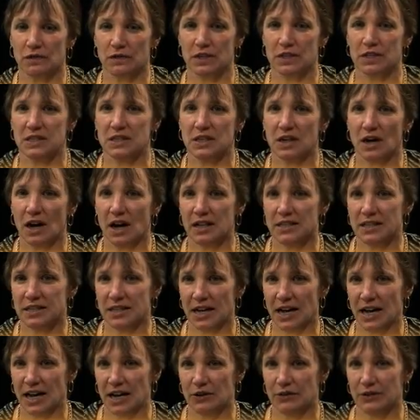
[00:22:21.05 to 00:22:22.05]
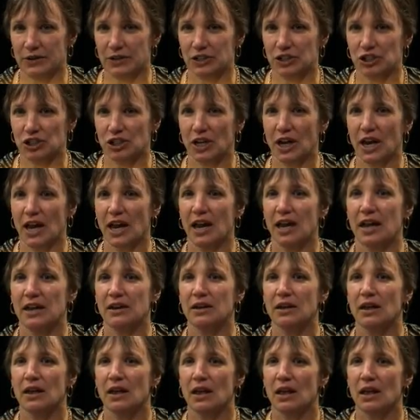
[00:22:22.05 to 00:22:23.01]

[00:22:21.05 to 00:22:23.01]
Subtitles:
the Scots-Irish, and